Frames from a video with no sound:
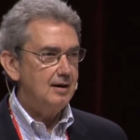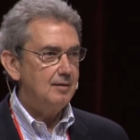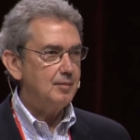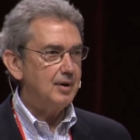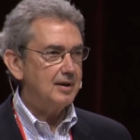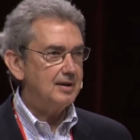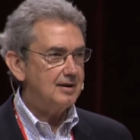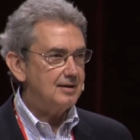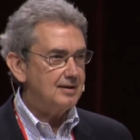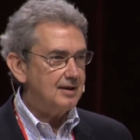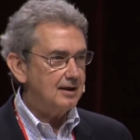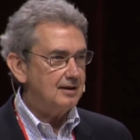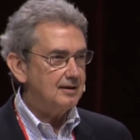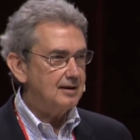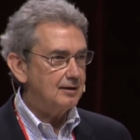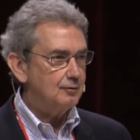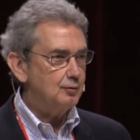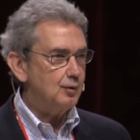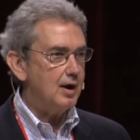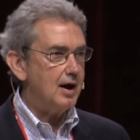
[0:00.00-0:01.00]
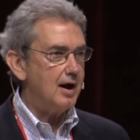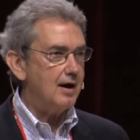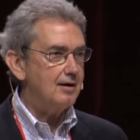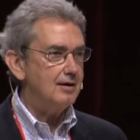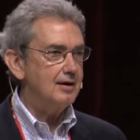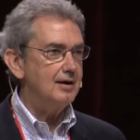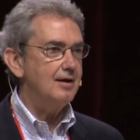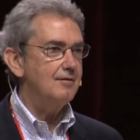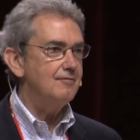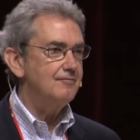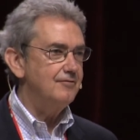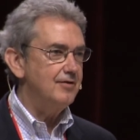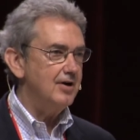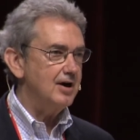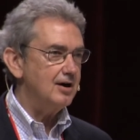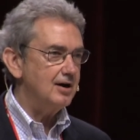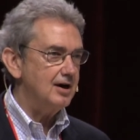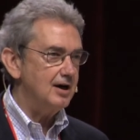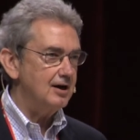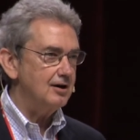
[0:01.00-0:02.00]
but I think that we are in a
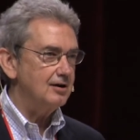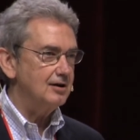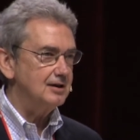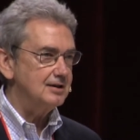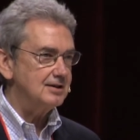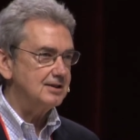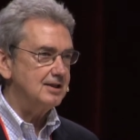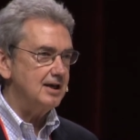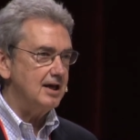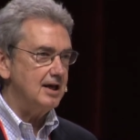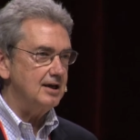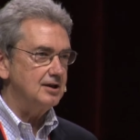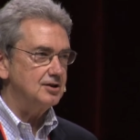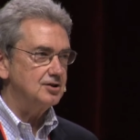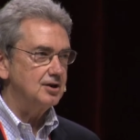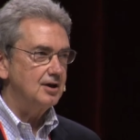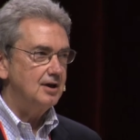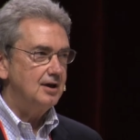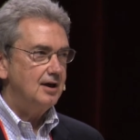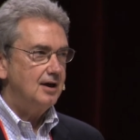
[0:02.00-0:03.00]
very early stage.